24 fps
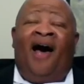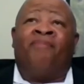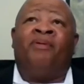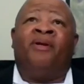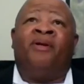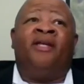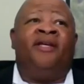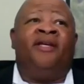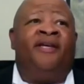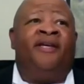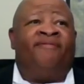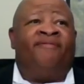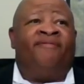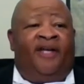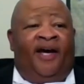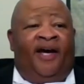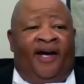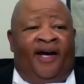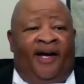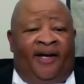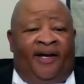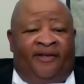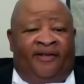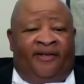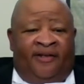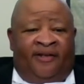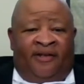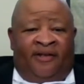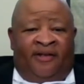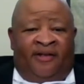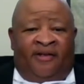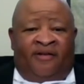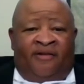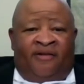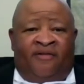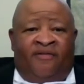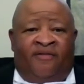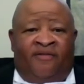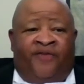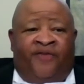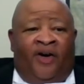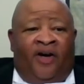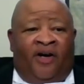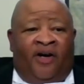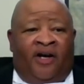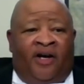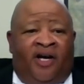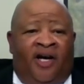I believe that
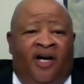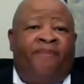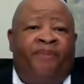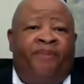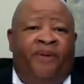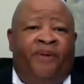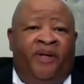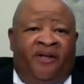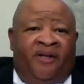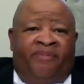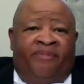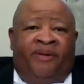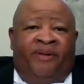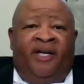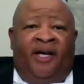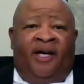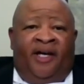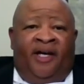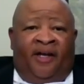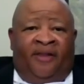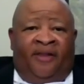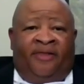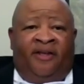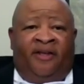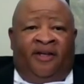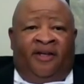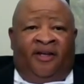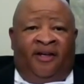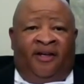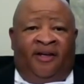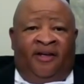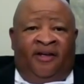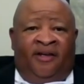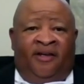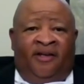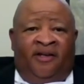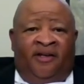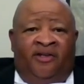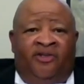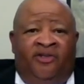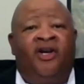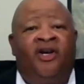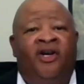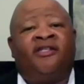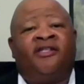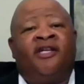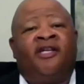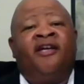for a company to be healthy,
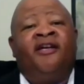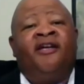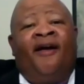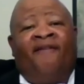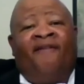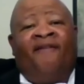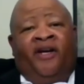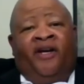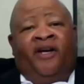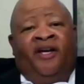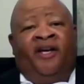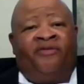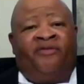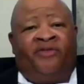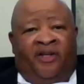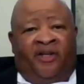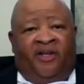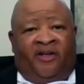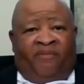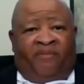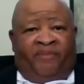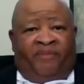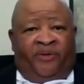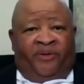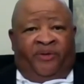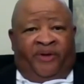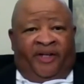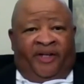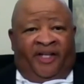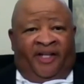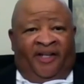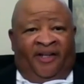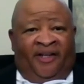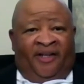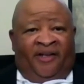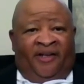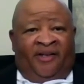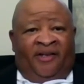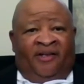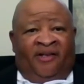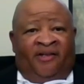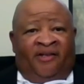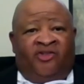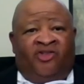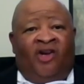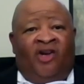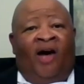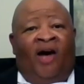you have to have a healthy community.
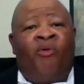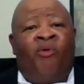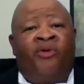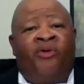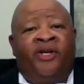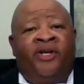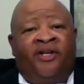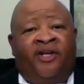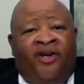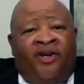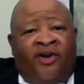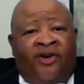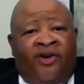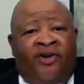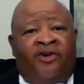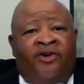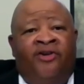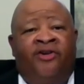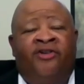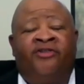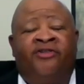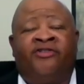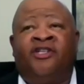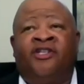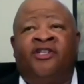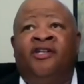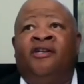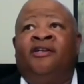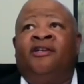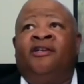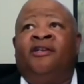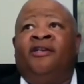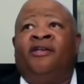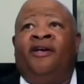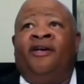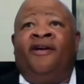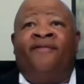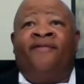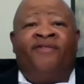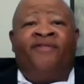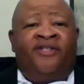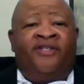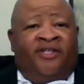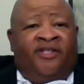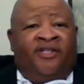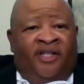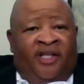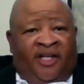So I want to encourage
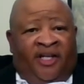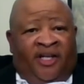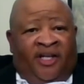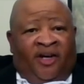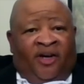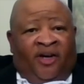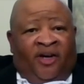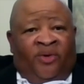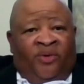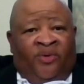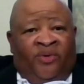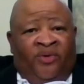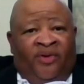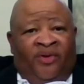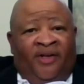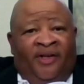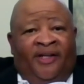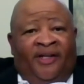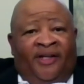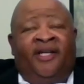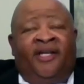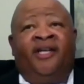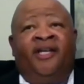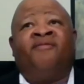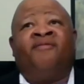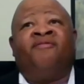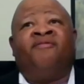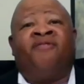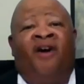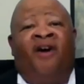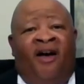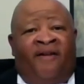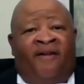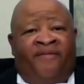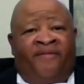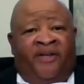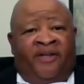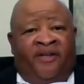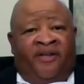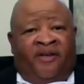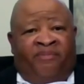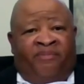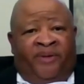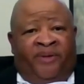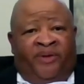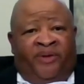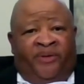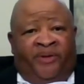every CEO, get involved in the